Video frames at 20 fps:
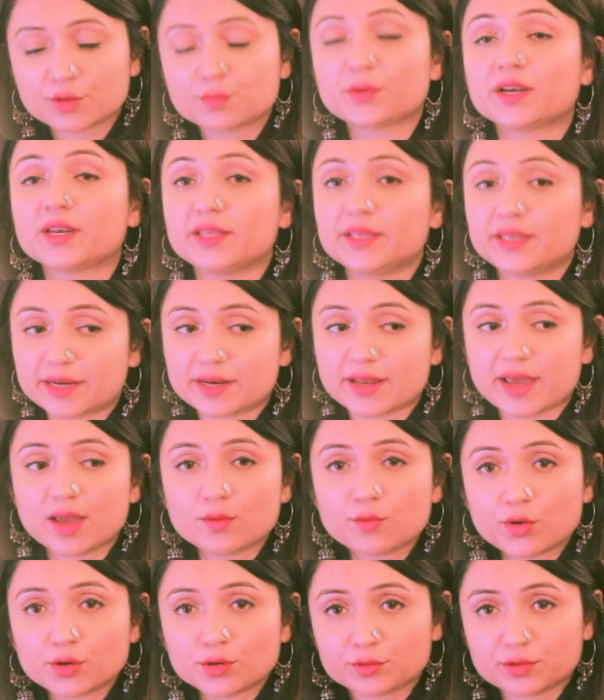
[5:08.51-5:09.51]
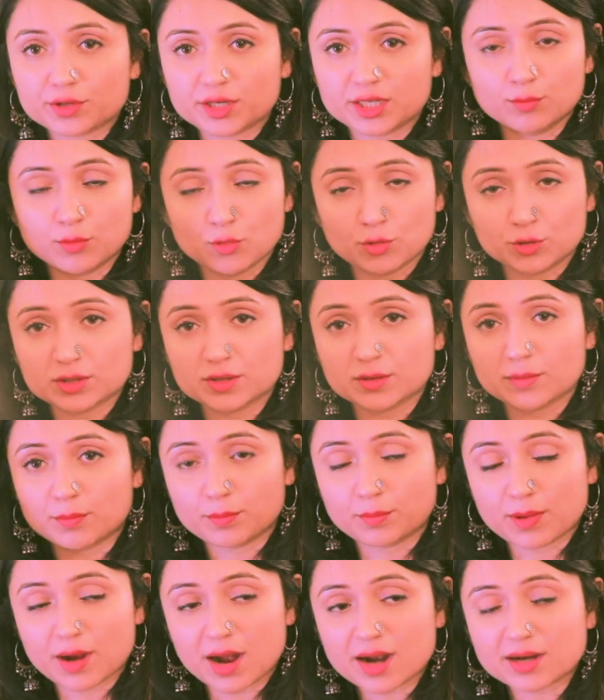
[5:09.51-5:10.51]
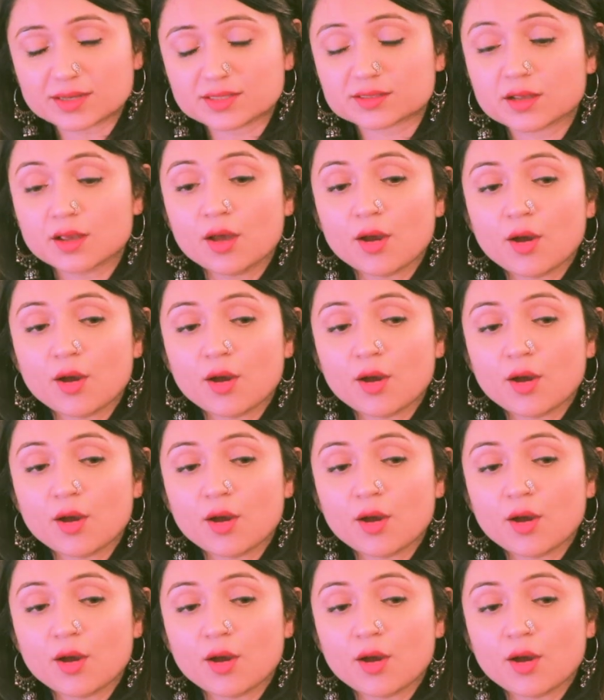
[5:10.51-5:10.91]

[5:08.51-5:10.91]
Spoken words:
but yet I want to read both parts